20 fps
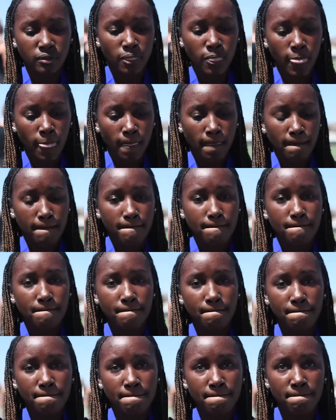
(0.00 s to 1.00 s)
And then what's your
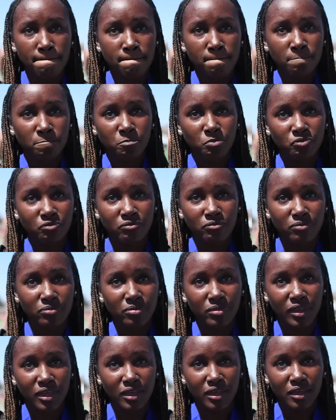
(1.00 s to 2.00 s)
goal for the next upcoming
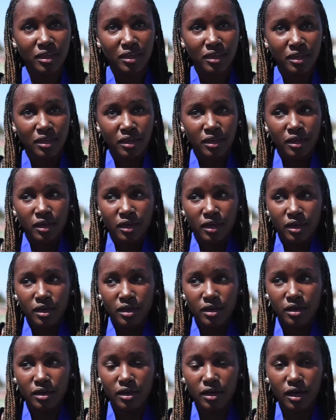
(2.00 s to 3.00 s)
meets?
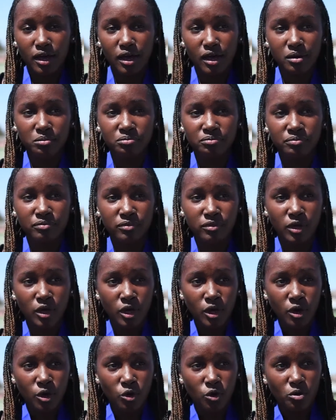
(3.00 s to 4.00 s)

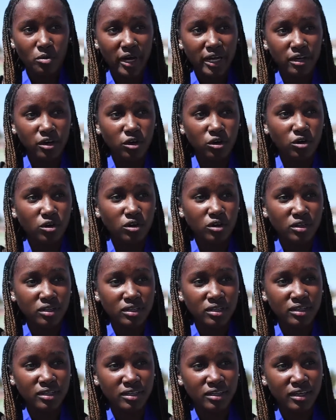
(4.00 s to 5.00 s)
Well, my goal
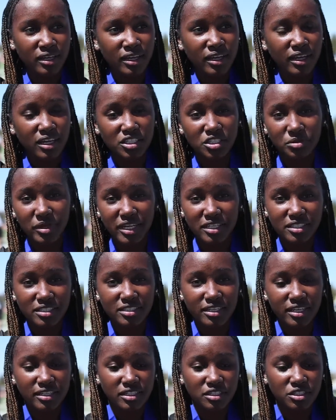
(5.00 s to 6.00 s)
is to make it to
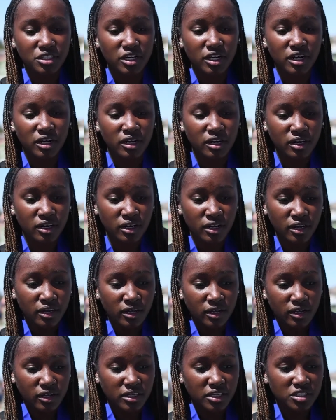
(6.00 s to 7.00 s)
state this year.
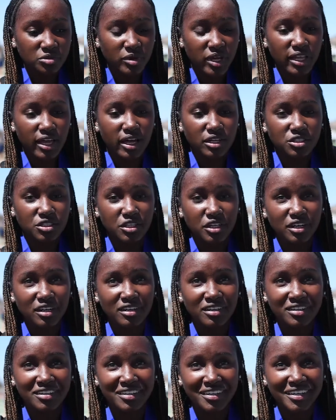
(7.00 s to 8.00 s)
This is my last year.
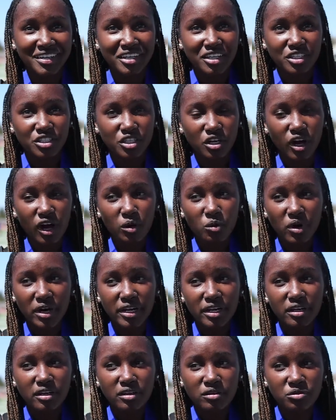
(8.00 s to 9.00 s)
So I want
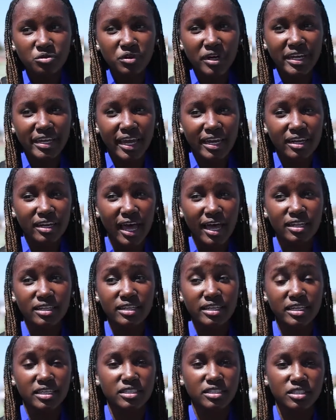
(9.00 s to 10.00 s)
to rank in at
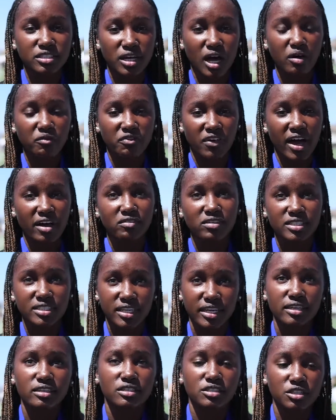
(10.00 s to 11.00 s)
least the top 5 in
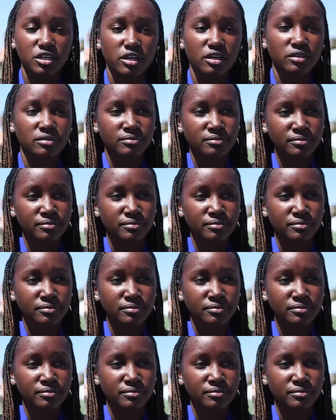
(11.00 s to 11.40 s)
state this year.